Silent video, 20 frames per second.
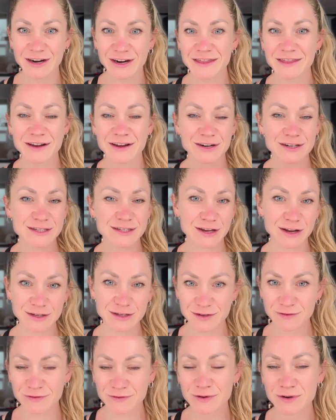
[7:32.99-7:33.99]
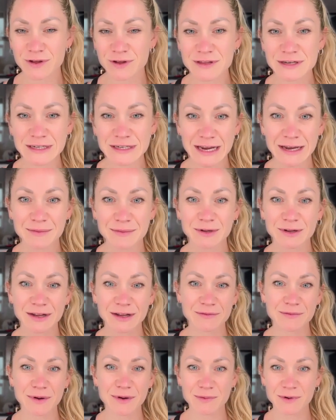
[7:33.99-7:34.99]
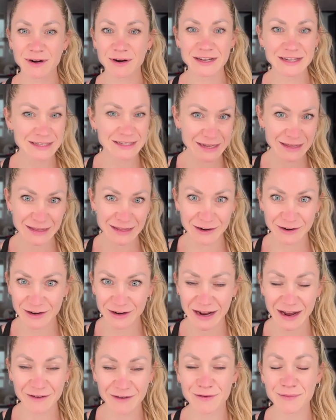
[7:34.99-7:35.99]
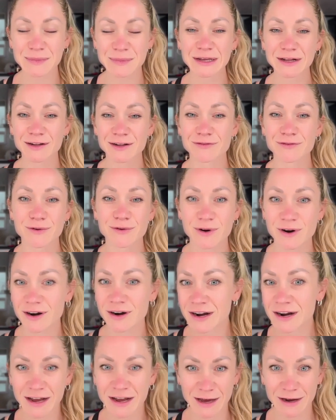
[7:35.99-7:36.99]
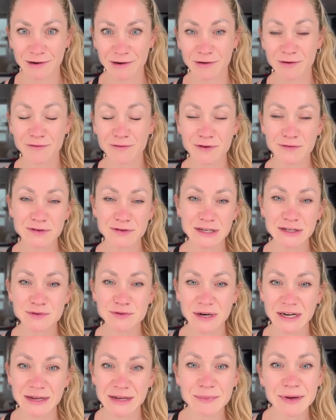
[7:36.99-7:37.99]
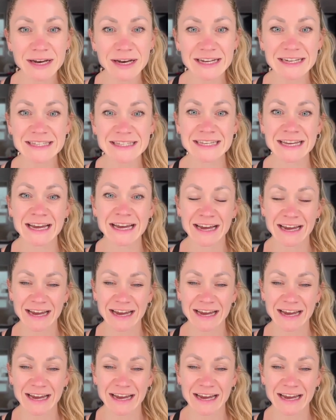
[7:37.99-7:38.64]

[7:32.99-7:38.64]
and there's lots of food on the table and we want to sit there and have a meal for, I don't know, 15, 20 minutes,